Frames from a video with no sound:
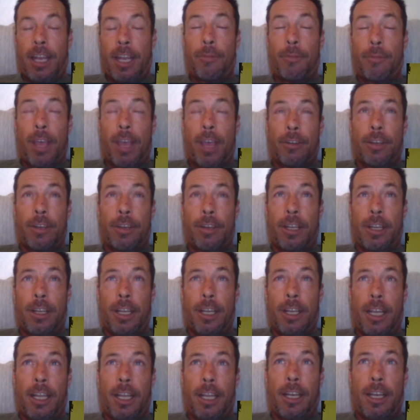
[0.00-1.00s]
he found it
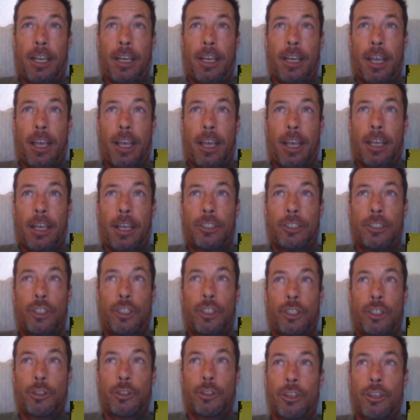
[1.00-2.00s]
in a
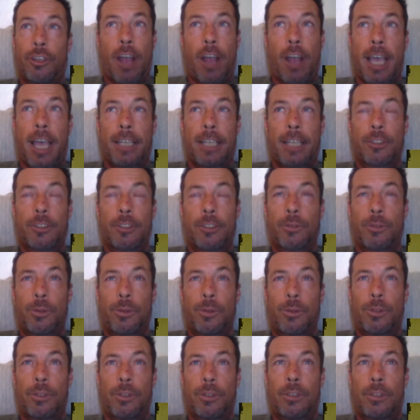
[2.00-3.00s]
junior high
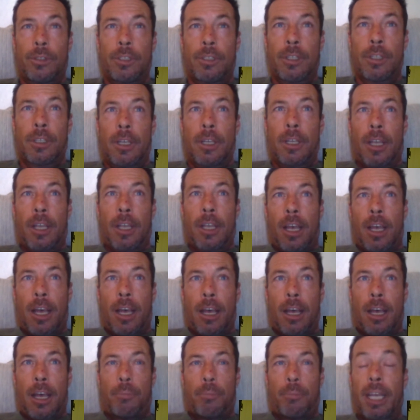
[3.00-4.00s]
school
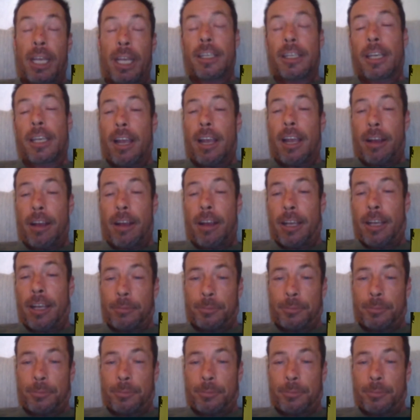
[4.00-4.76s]
picnic area,